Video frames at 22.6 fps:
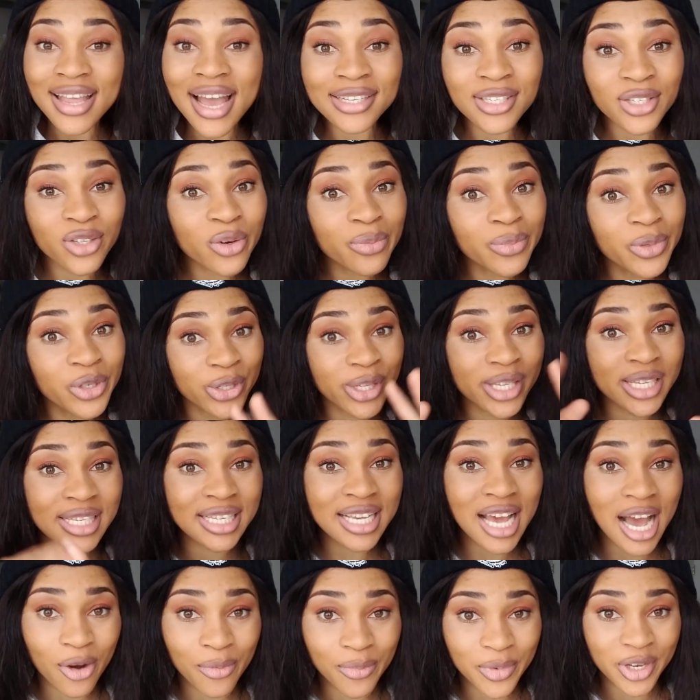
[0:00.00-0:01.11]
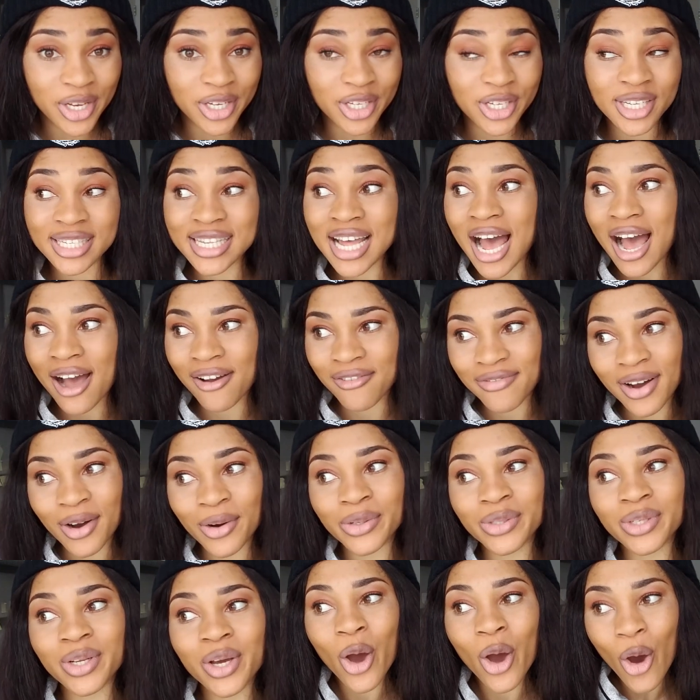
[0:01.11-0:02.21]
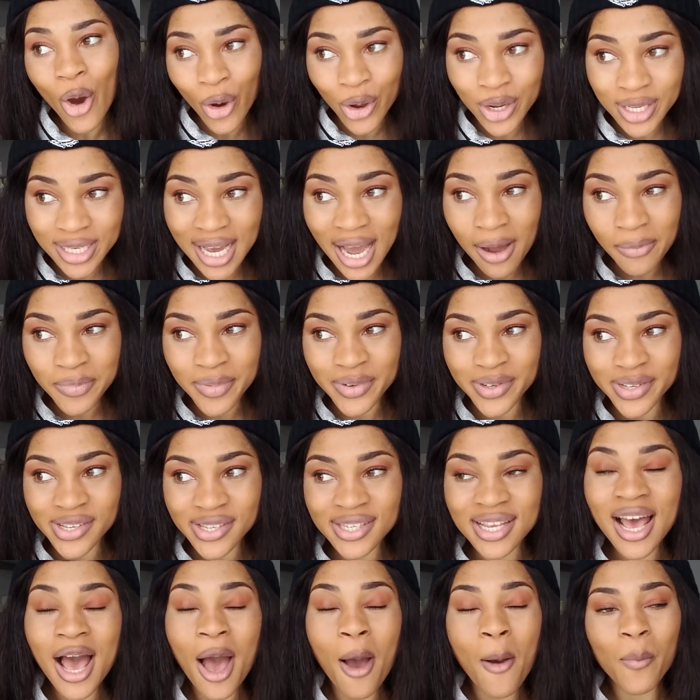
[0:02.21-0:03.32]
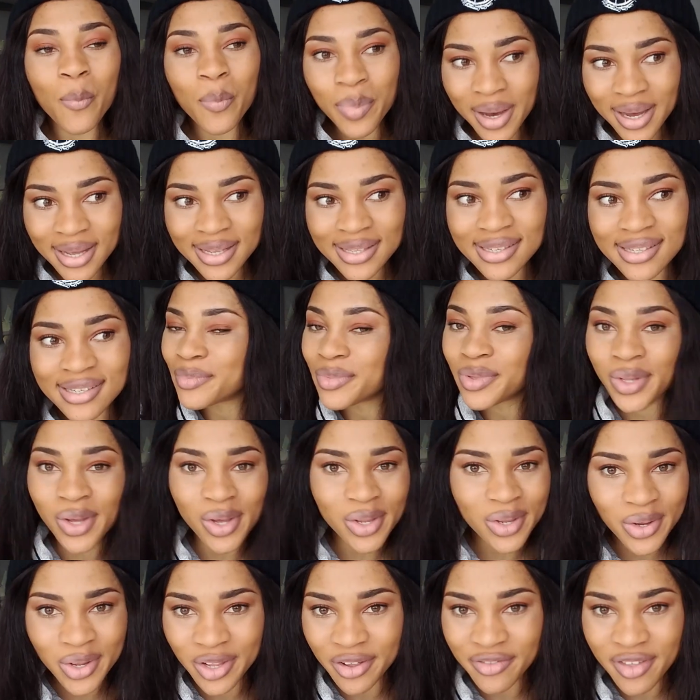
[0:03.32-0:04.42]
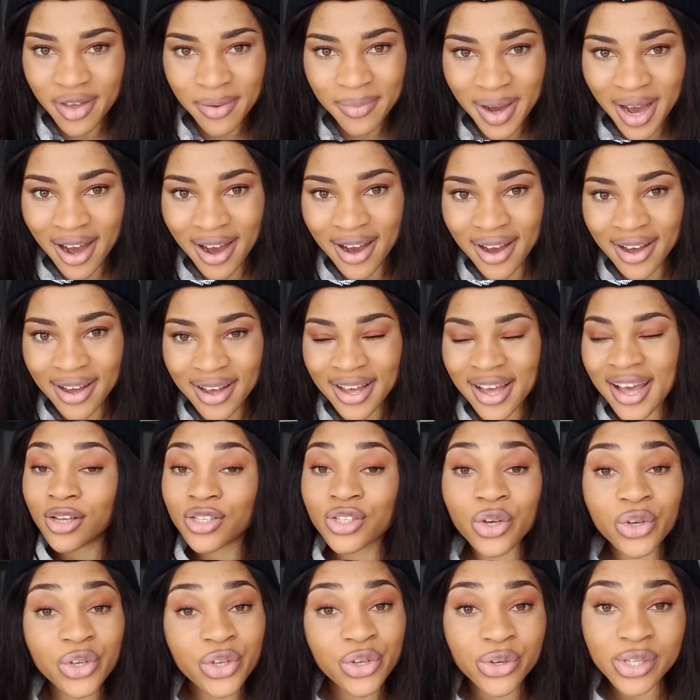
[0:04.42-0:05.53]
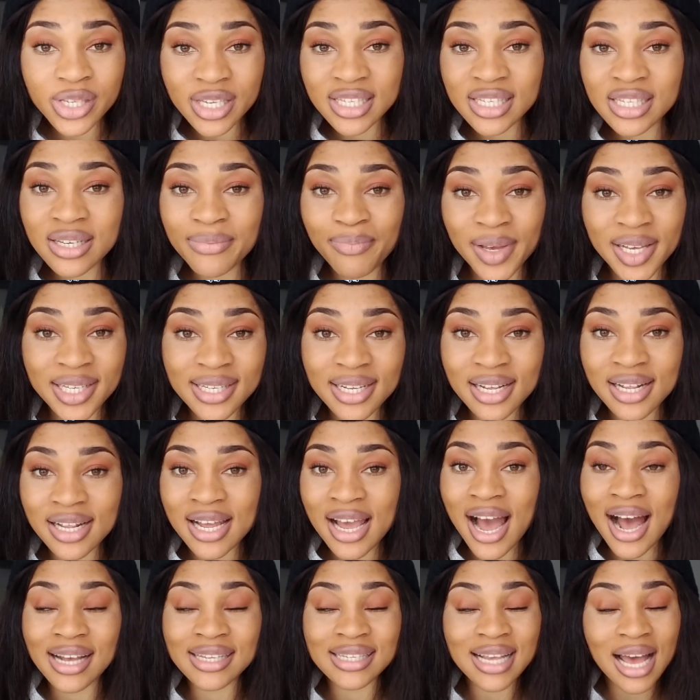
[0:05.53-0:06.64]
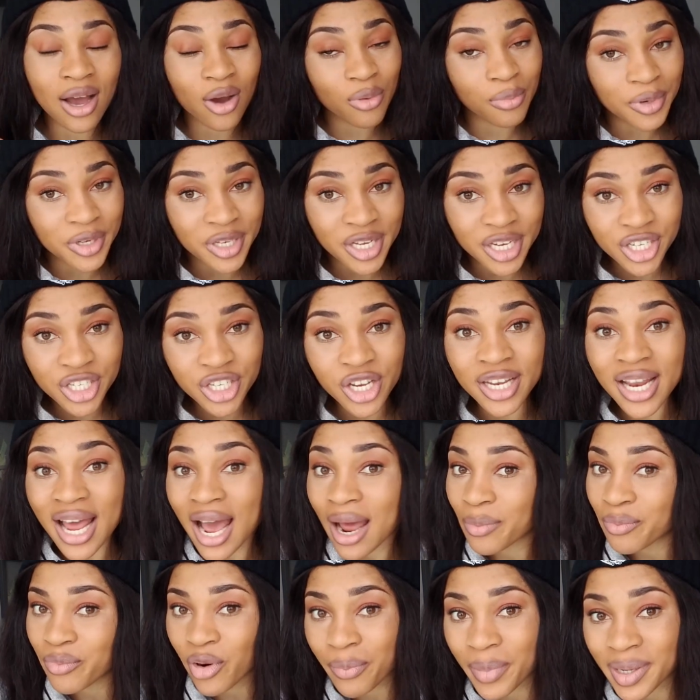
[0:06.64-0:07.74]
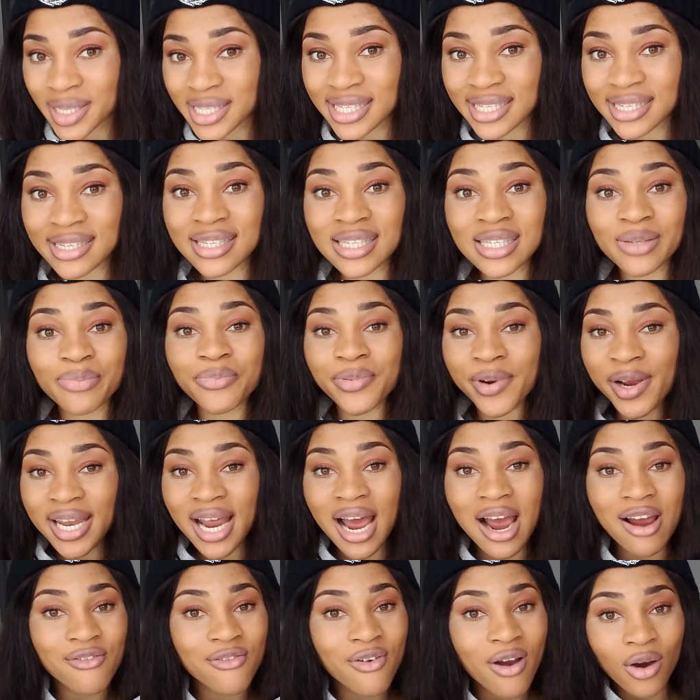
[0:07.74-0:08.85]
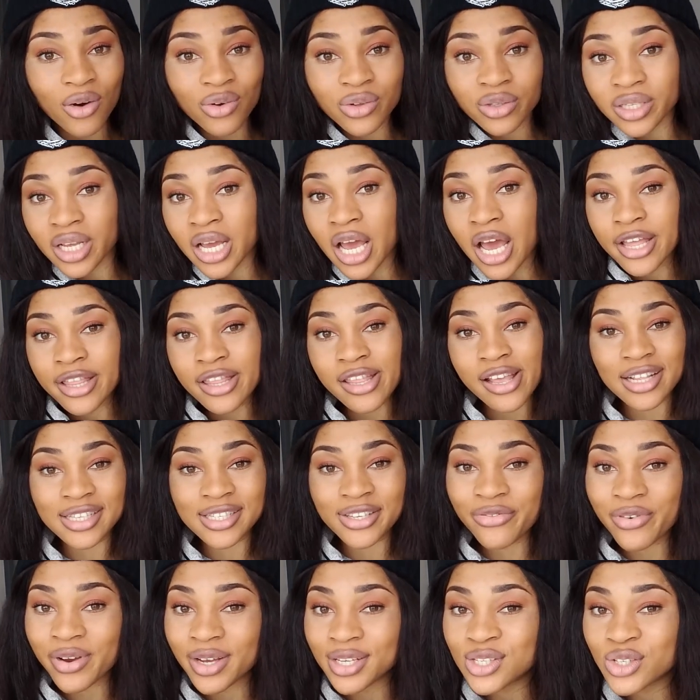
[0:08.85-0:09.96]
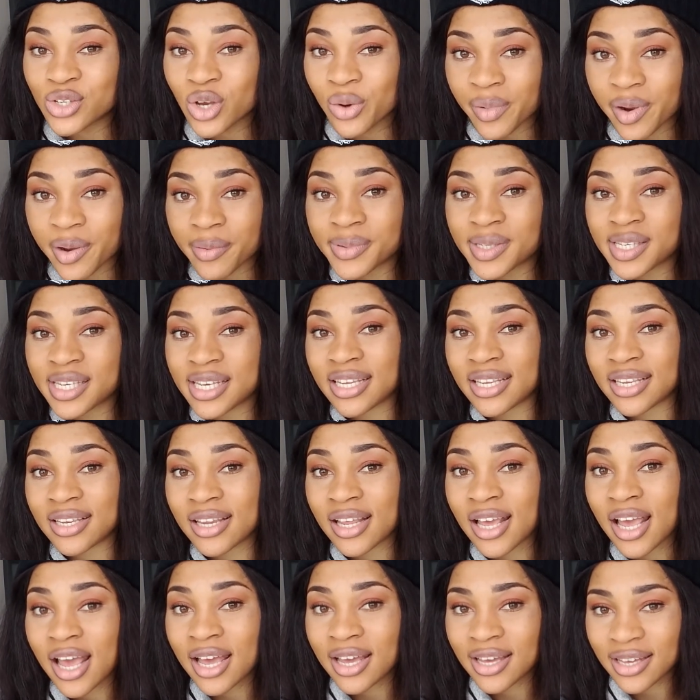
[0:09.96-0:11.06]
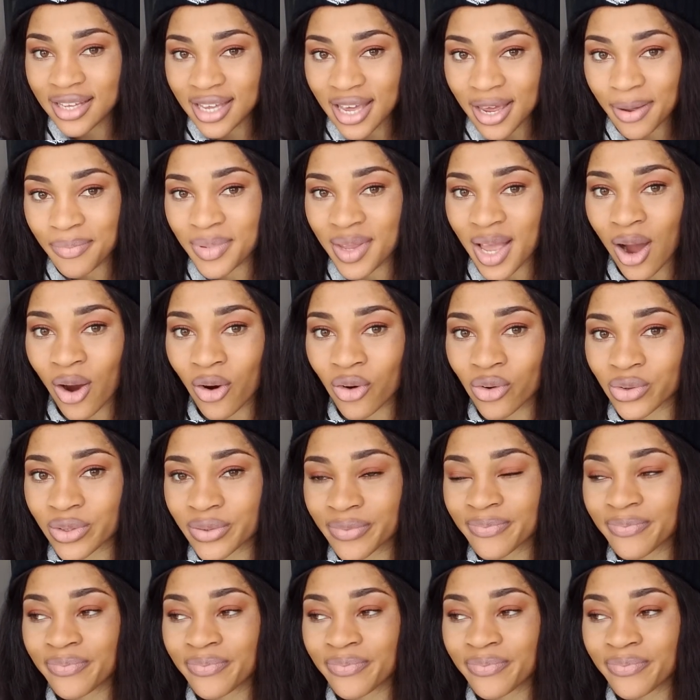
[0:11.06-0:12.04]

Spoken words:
are some UCT accommodations that are found on campus, but not all of them are. So UCT basically has accommodation and properties spread around the different suburbs in Cape Town,